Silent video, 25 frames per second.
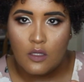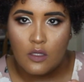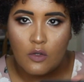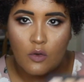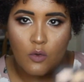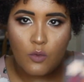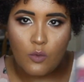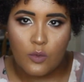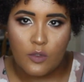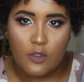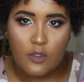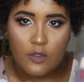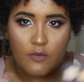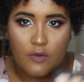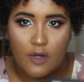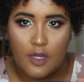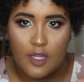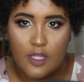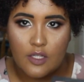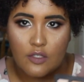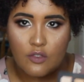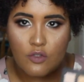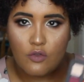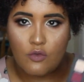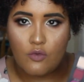corner right
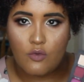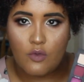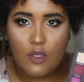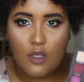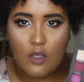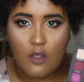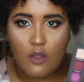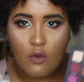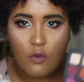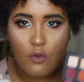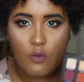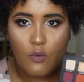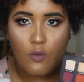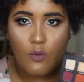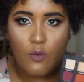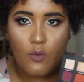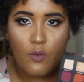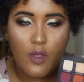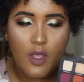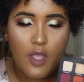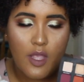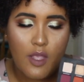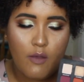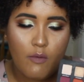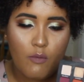here so you can go
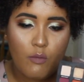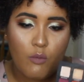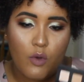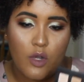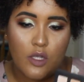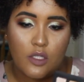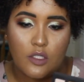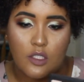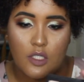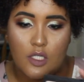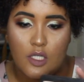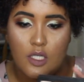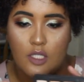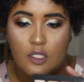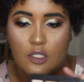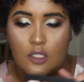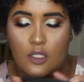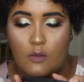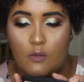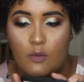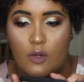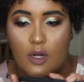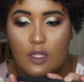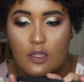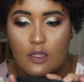and watch it and
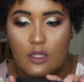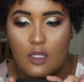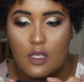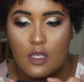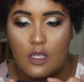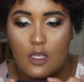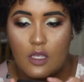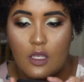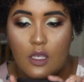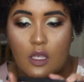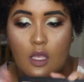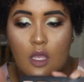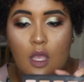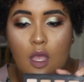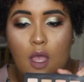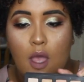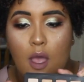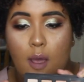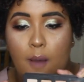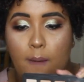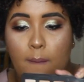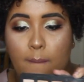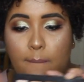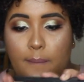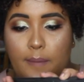see what I think.
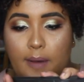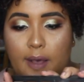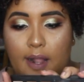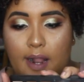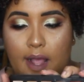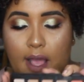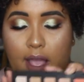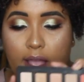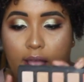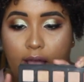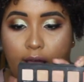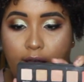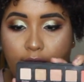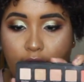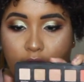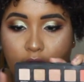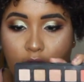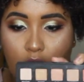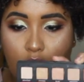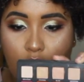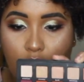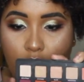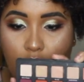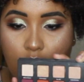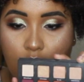But I have
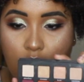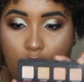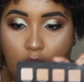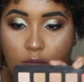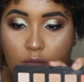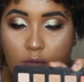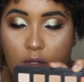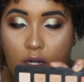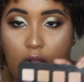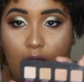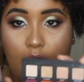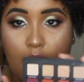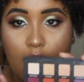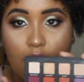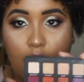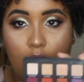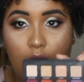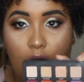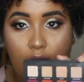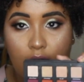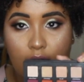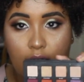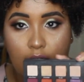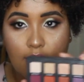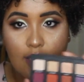used this one a
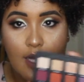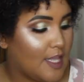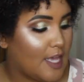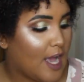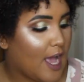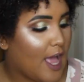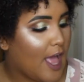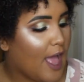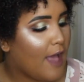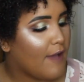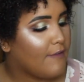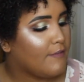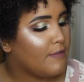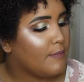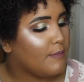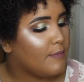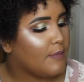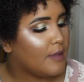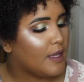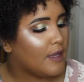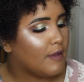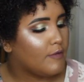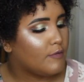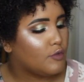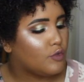lot, and I haven't
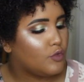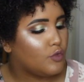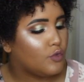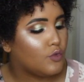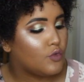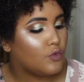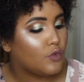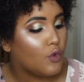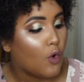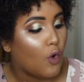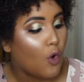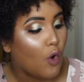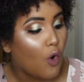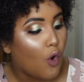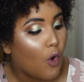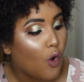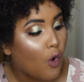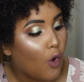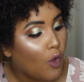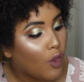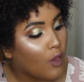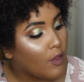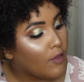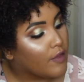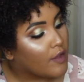been able to use
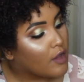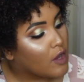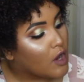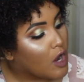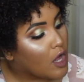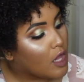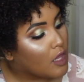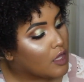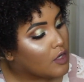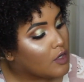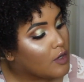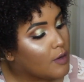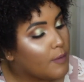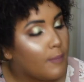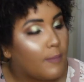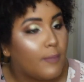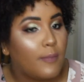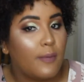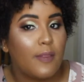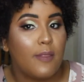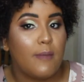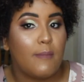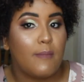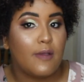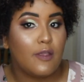all of the color,
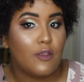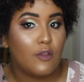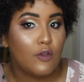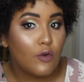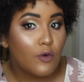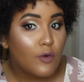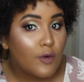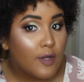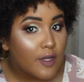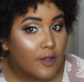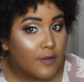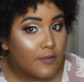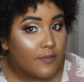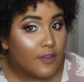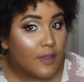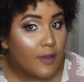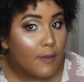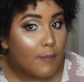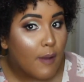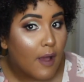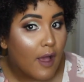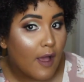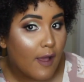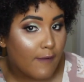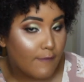but the majority of
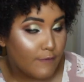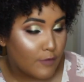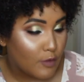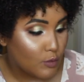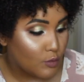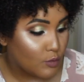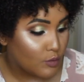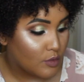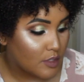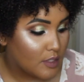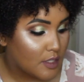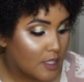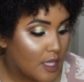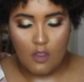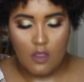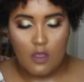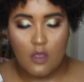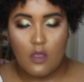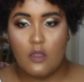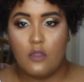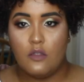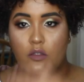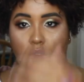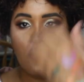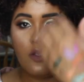them I have used.
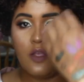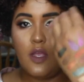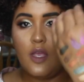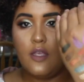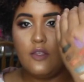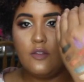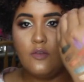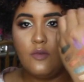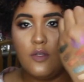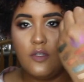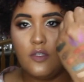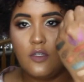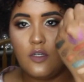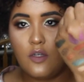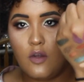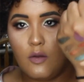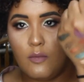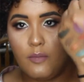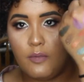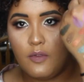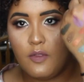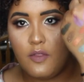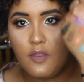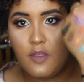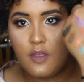So okay, I swatched a
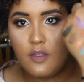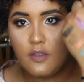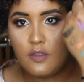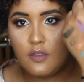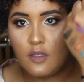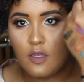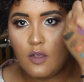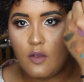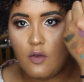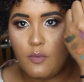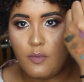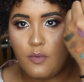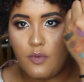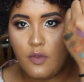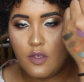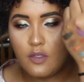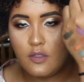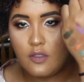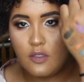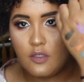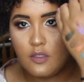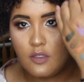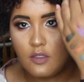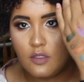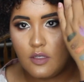couple of them. I hope you
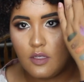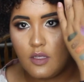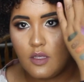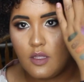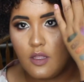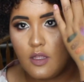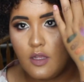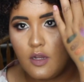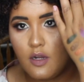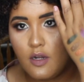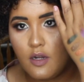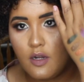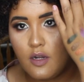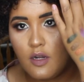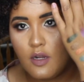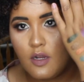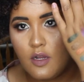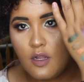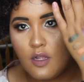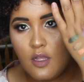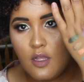guys can see it there.